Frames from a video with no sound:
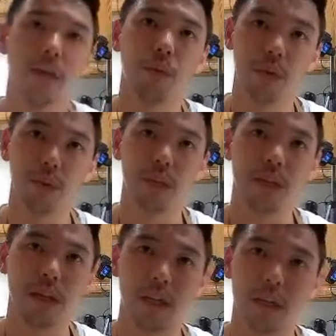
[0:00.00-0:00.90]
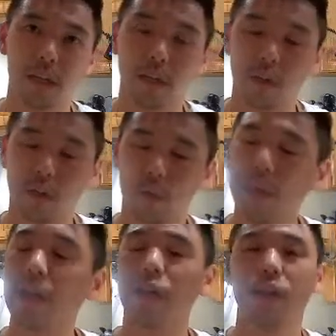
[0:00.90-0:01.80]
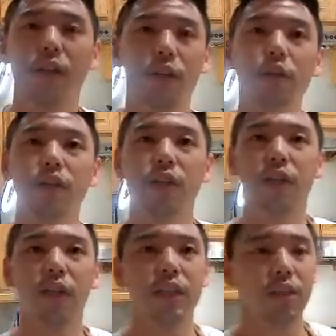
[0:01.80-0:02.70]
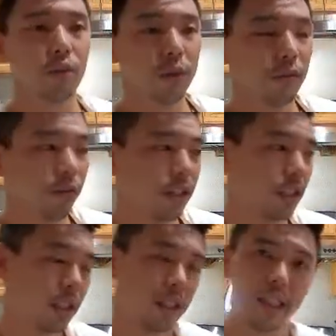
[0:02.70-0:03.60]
We're doing Korean gochujang glazed Korean fried chicken.